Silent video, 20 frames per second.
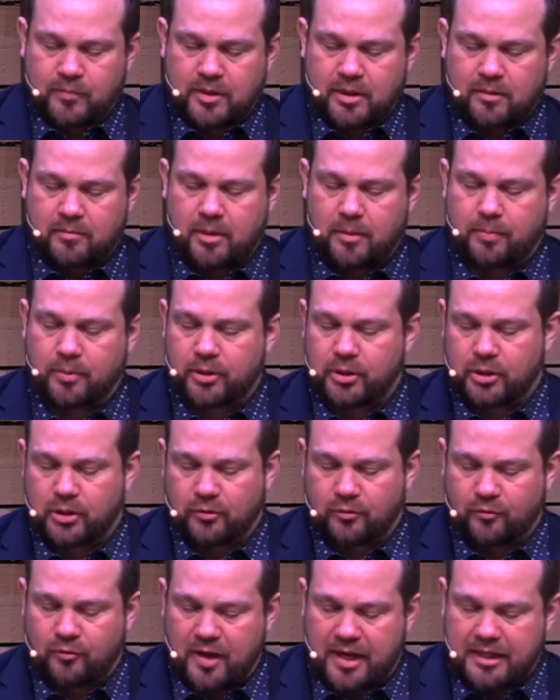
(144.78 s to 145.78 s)
By putting your
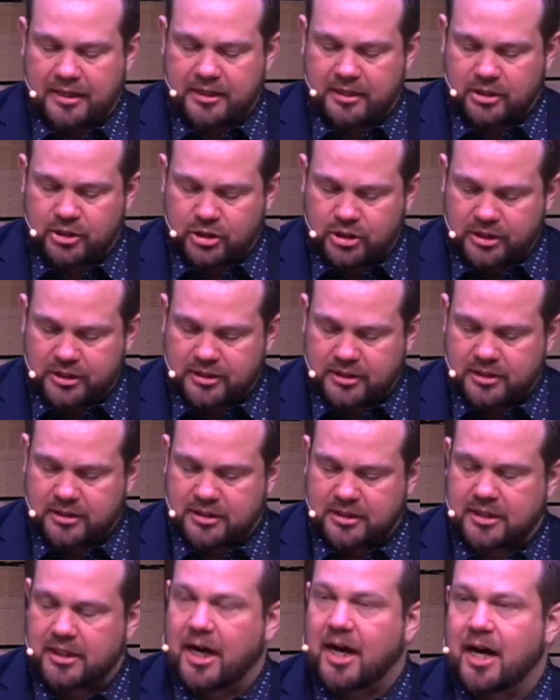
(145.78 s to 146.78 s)
faith in Jesus,
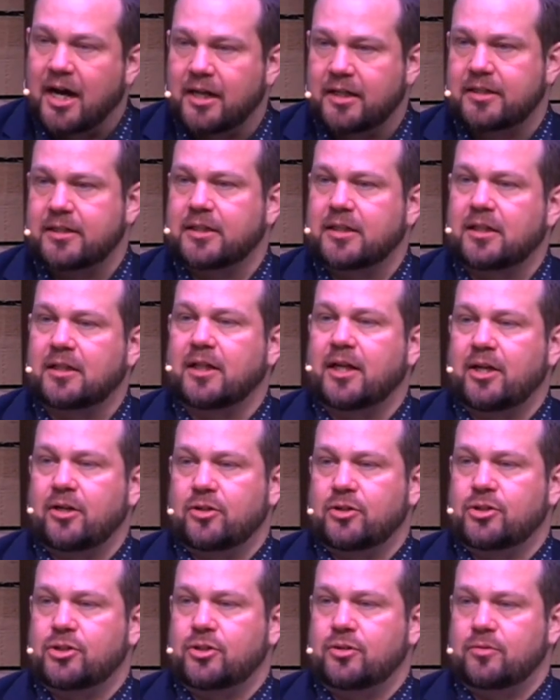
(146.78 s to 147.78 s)
God
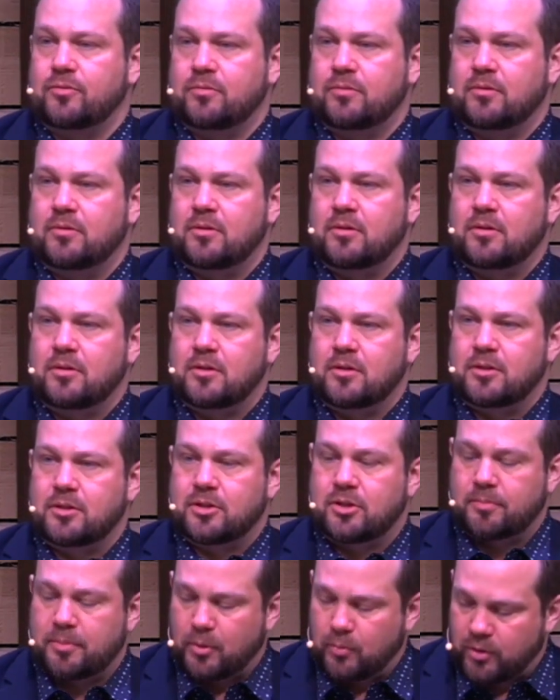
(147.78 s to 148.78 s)
declares you
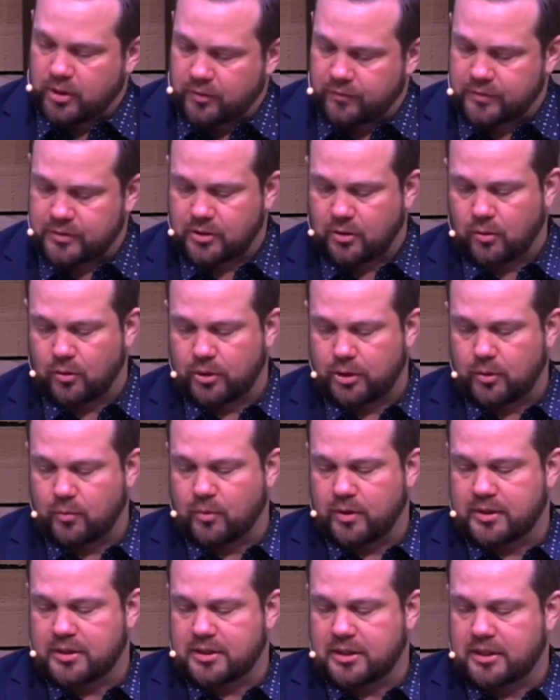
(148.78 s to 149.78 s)
to be one of his holy
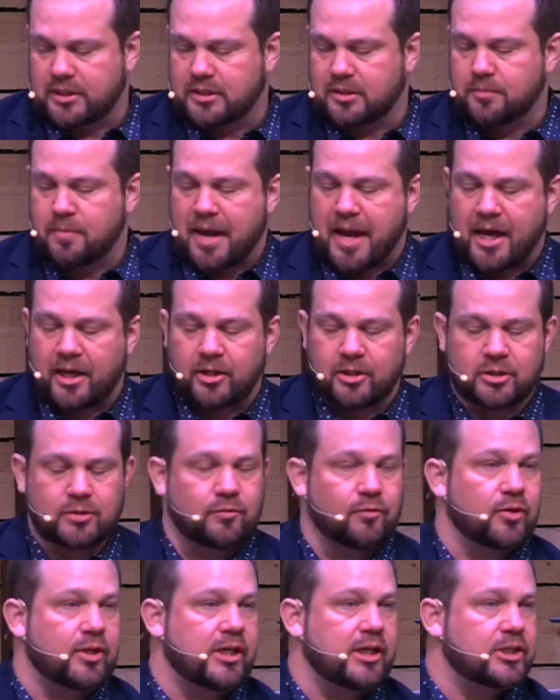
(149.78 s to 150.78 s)
ones. And this matters
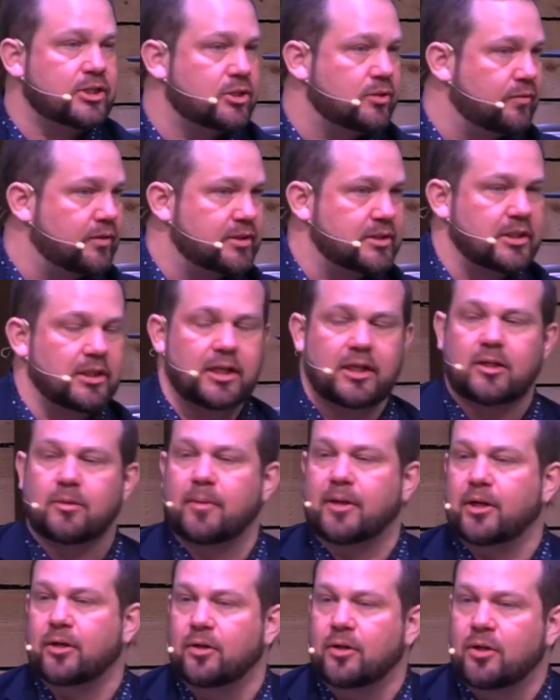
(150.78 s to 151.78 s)
for each of us today, no
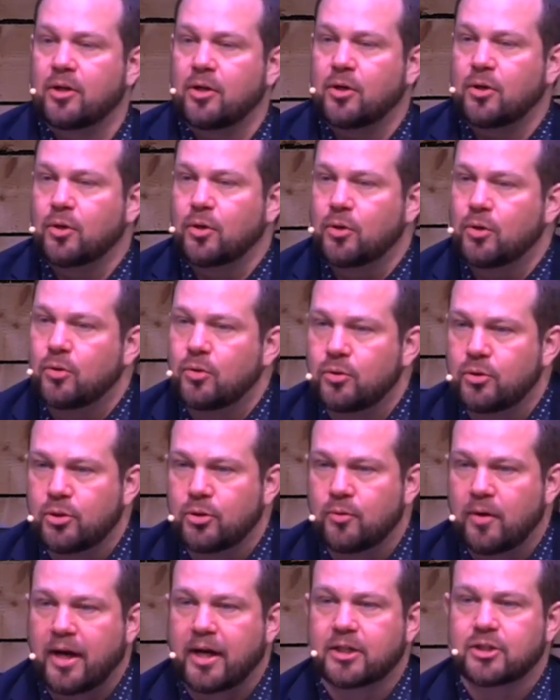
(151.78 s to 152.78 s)
matter who you
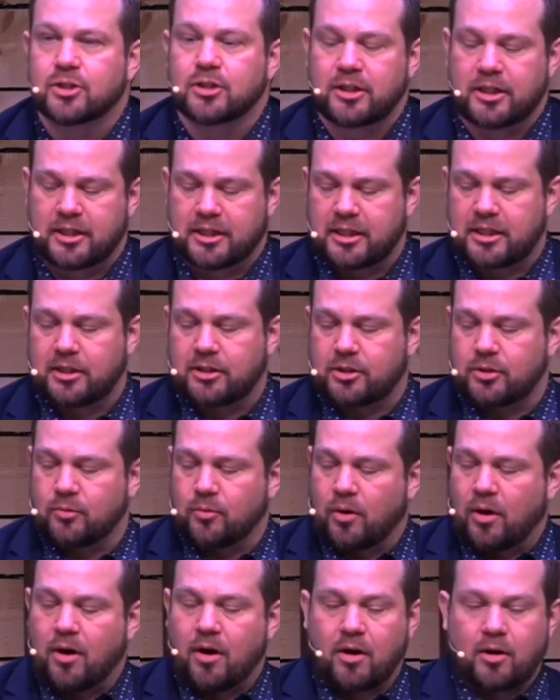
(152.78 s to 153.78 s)
actually think you
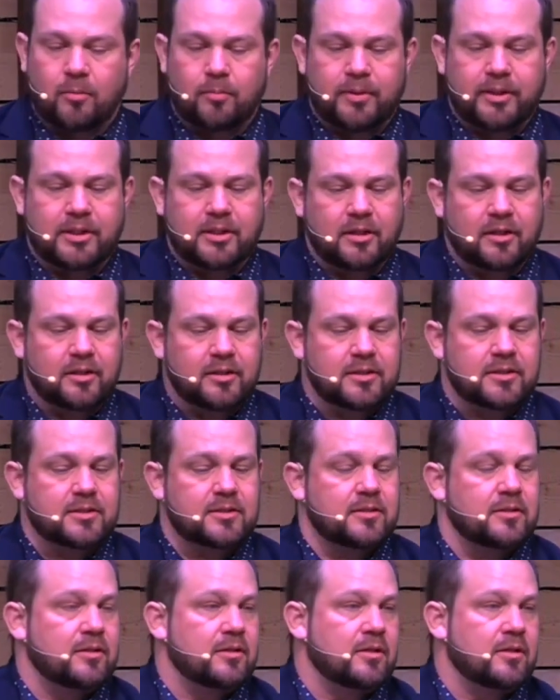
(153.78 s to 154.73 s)
are, because